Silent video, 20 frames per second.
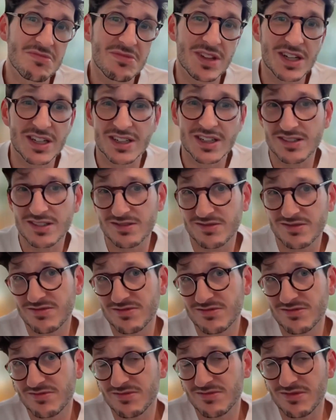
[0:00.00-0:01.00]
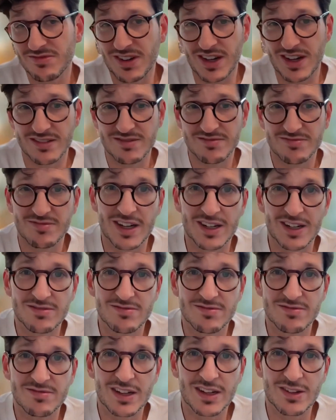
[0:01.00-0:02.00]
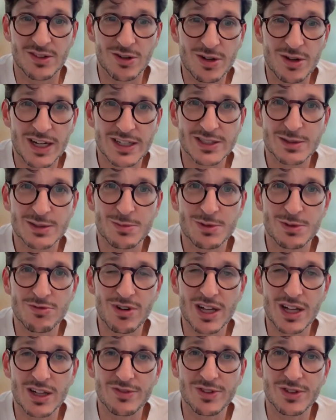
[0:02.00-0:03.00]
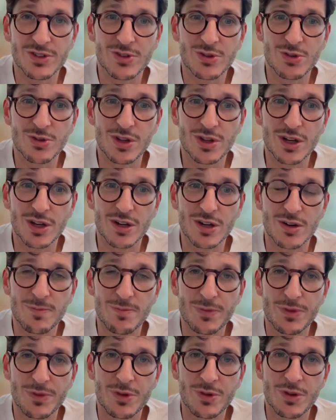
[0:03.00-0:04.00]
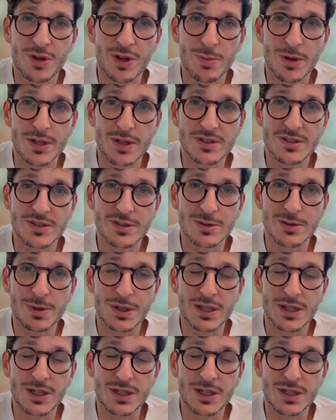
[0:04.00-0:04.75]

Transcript: Like, I don't know, it has to be relevant to their business.